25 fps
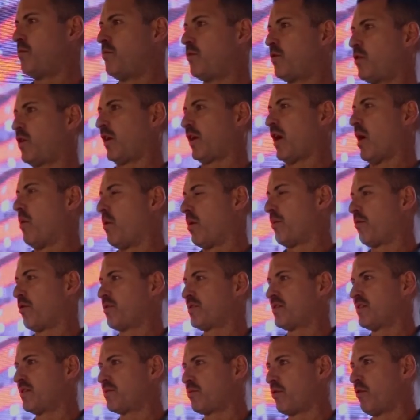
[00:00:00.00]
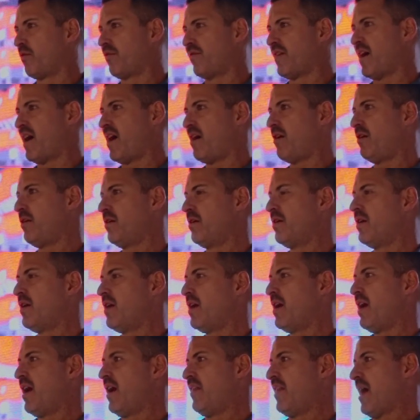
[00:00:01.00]
click on one person's profile
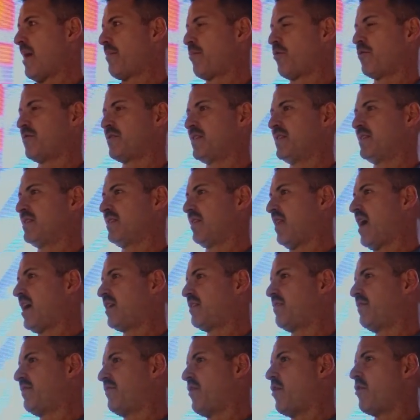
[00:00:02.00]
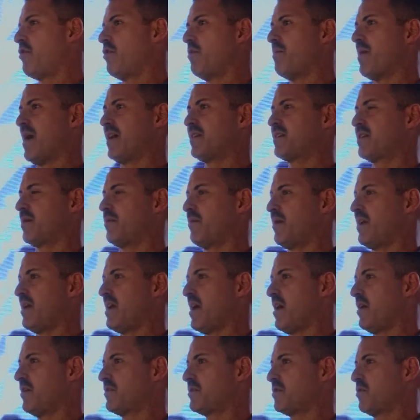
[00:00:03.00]
and that person's liked a photo by somebody
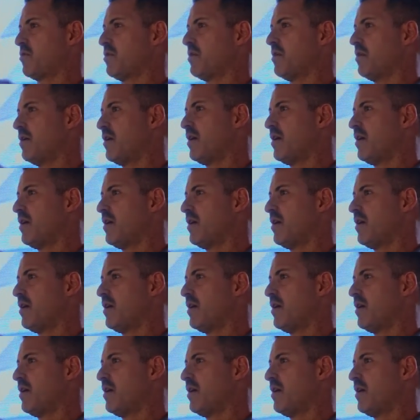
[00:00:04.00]
else, or